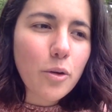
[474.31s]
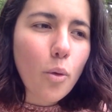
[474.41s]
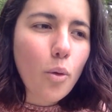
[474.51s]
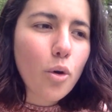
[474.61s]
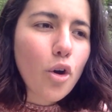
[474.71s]

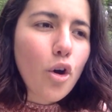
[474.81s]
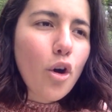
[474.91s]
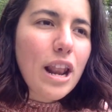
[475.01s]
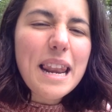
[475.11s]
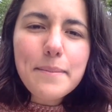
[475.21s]
or
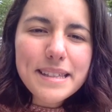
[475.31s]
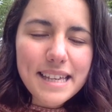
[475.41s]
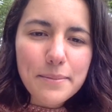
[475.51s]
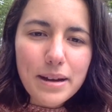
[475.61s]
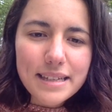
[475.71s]

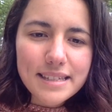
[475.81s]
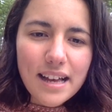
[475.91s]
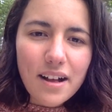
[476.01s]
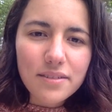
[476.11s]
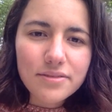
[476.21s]
limiting
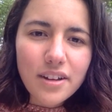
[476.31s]
myself